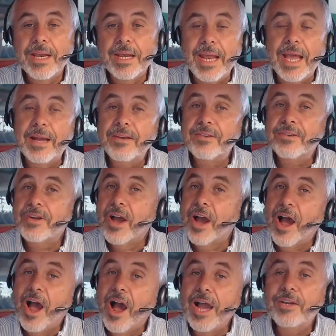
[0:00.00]
Next,
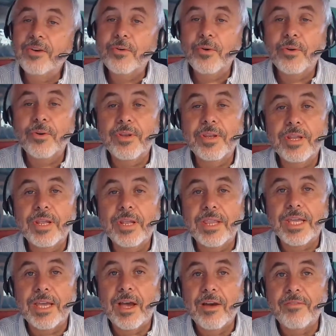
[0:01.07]
I turn
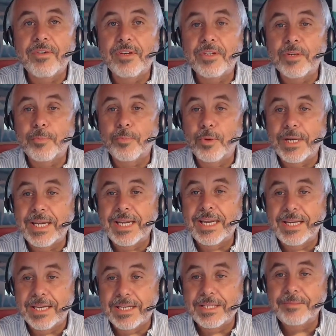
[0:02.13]
the oven to
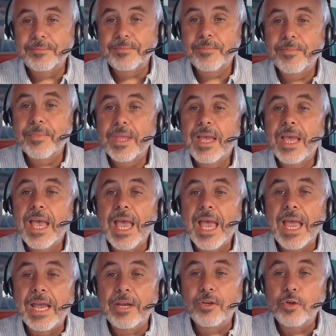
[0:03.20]
preheat it,
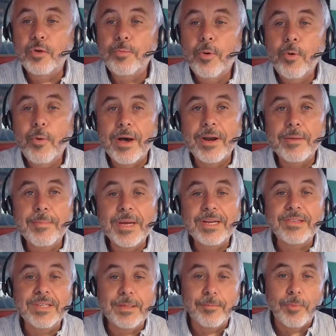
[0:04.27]
and you pull out a
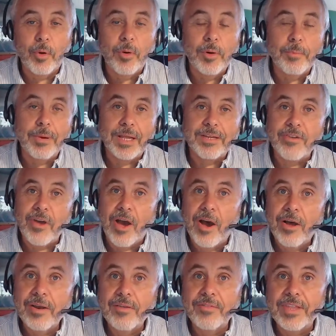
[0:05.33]
mixing bowl and place
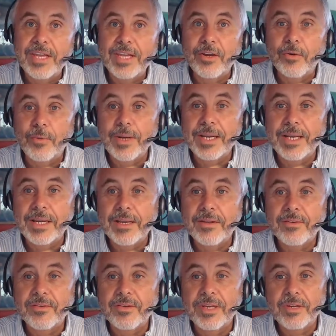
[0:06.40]
all of the
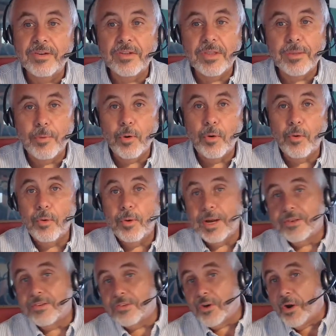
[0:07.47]
ingredients into the bowl
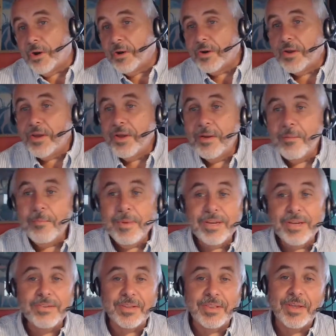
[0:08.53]
and start
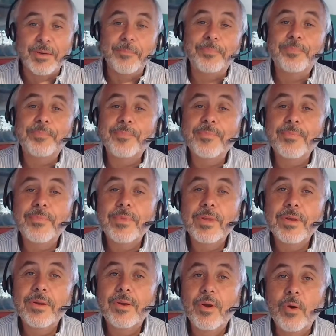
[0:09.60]
mixing them.
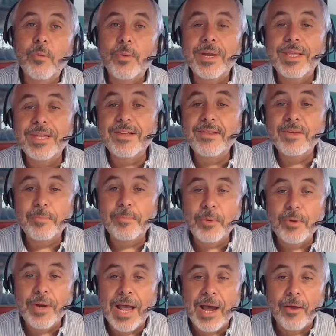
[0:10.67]
We then
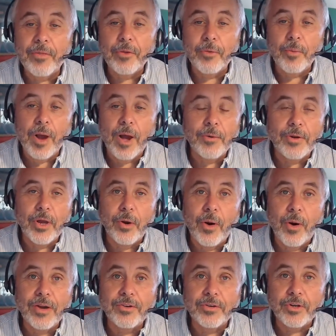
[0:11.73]
spoon out the raw dough
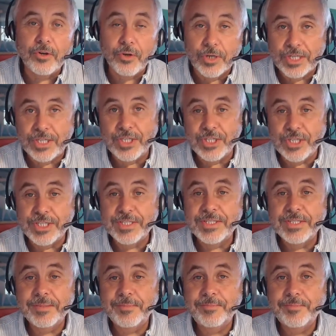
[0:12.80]
onto cookie
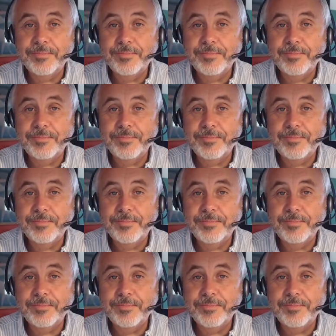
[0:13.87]
sheets.